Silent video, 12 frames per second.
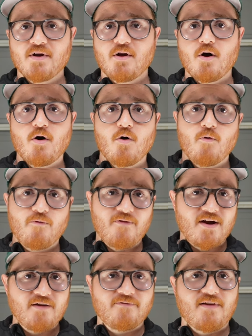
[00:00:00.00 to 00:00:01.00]
and go,
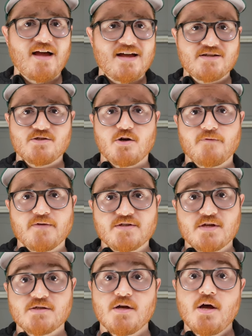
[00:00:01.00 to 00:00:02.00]
very flat
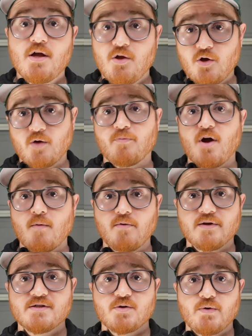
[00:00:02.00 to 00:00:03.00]
surfaces, you can
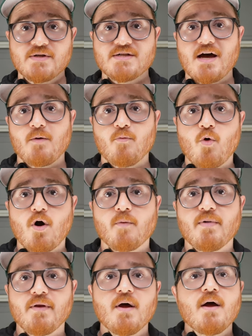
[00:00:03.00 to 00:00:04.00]
probably squeeze out more,
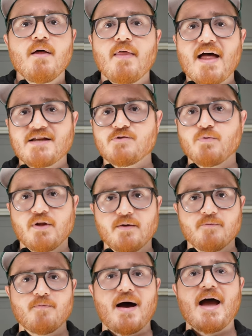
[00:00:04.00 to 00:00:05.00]
but that's really
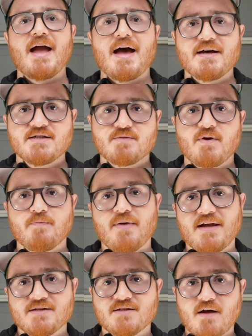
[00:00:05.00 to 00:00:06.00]
my estimate
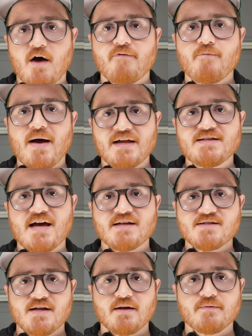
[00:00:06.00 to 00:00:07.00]
based off my
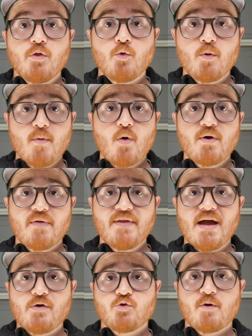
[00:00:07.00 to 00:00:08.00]
testing. The remote on
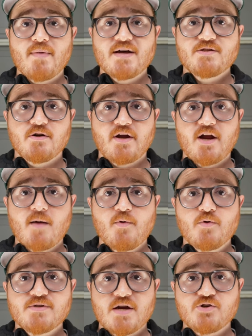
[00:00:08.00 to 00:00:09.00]
the Outdoor Master
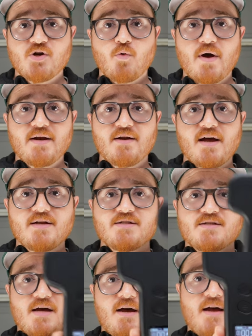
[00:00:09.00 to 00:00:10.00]
Caribou is actually quite
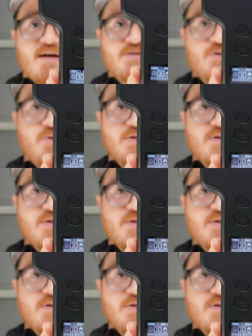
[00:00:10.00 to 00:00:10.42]
nice. Uh, as you